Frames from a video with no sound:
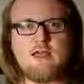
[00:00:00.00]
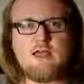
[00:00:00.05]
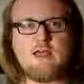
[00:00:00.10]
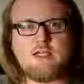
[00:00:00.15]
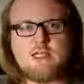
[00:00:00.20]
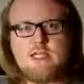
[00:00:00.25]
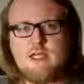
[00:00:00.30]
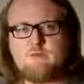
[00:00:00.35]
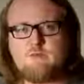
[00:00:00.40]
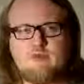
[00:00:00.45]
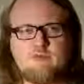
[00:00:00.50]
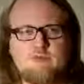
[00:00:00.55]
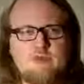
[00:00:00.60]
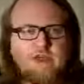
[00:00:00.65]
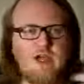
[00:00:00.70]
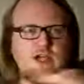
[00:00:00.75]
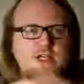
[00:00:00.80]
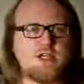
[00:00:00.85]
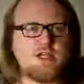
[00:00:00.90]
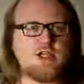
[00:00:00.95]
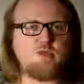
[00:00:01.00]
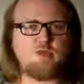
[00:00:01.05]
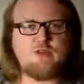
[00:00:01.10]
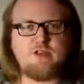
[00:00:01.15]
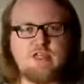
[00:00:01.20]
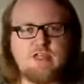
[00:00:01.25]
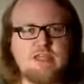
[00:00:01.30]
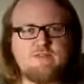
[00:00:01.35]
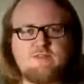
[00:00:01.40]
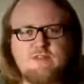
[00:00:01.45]
it simply because you
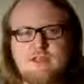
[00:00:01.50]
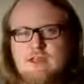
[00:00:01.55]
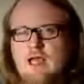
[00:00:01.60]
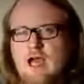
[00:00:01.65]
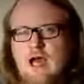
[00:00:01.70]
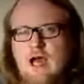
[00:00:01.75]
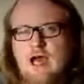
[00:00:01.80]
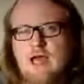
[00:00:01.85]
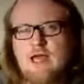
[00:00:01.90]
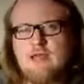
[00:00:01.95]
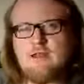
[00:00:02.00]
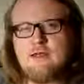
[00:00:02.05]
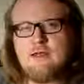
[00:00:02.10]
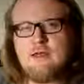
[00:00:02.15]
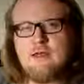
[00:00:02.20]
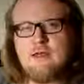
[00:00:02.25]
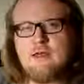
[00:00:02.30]
believe in God?